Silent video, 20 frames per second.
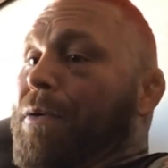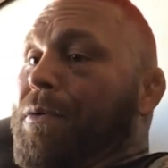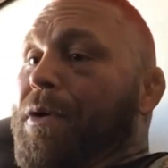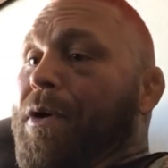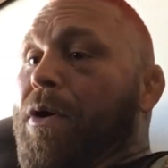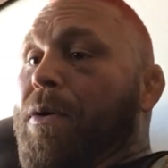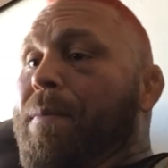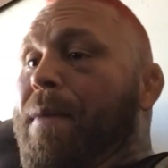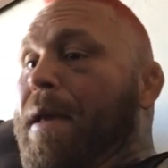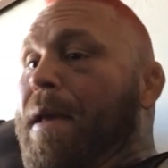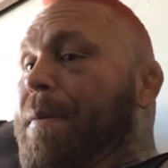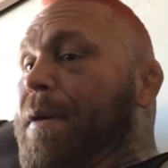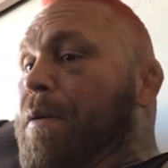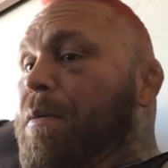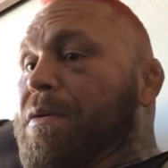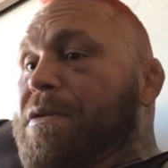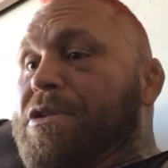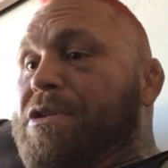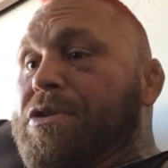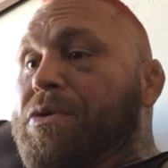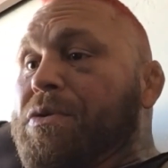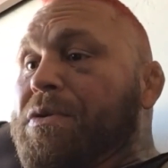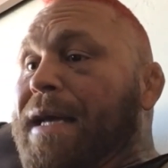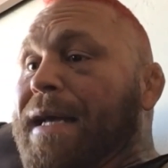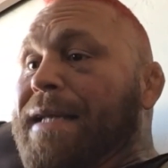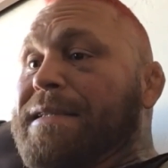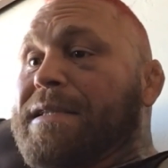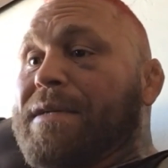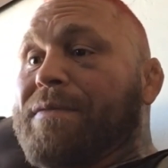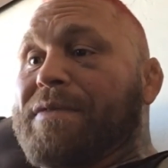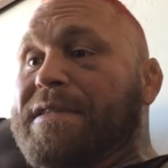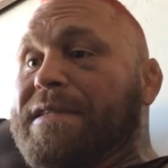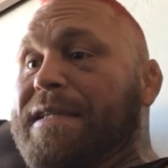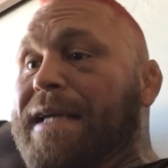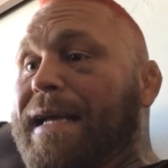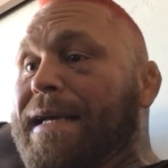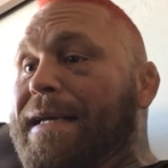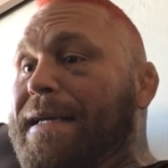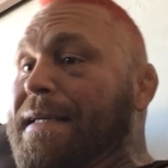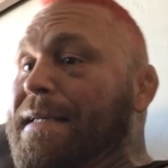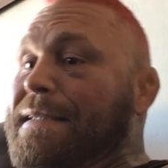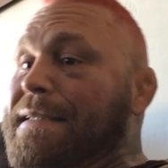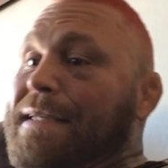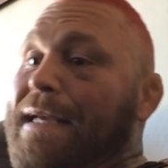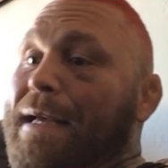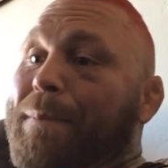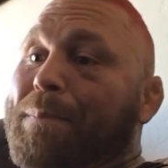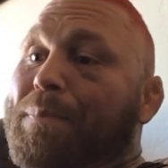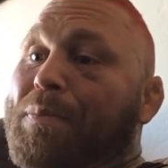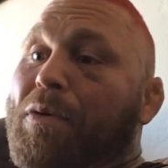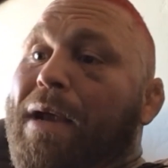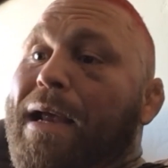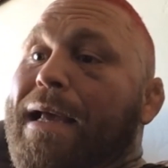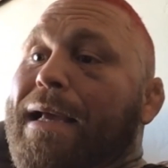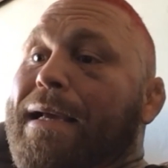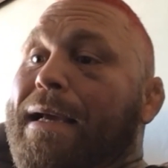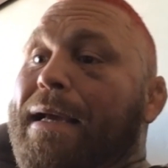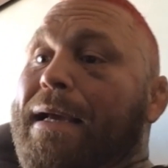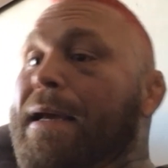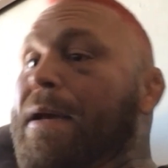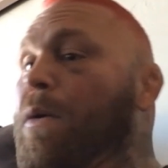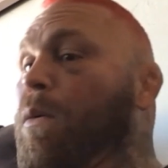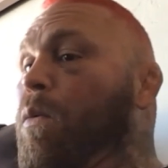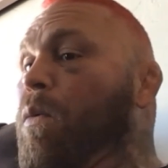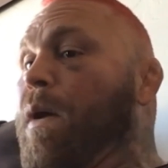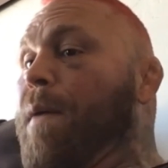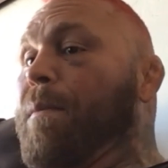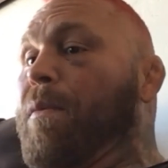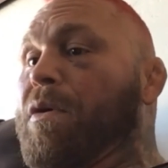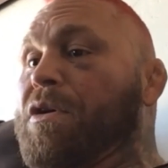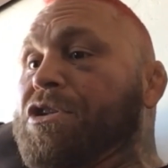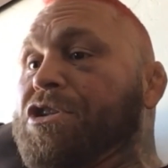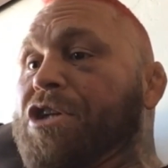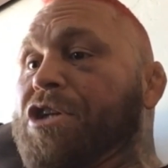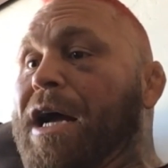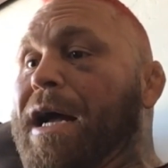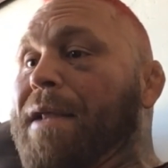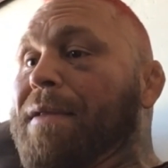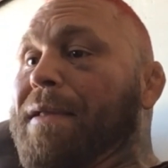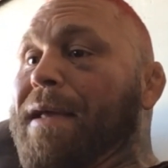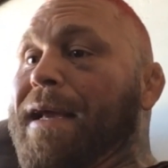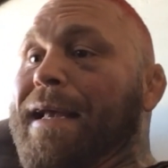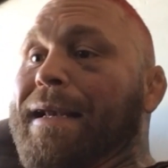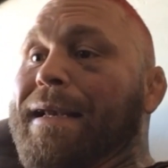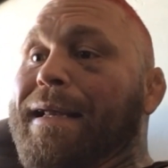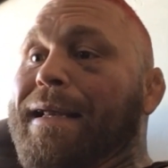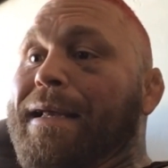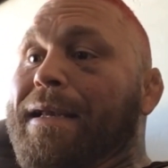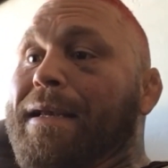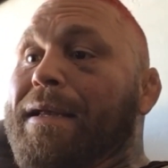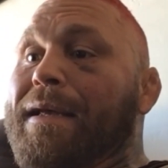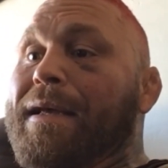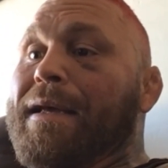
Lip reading: know. Maybe it was 0.2 of a second. He said break. One more shot landed.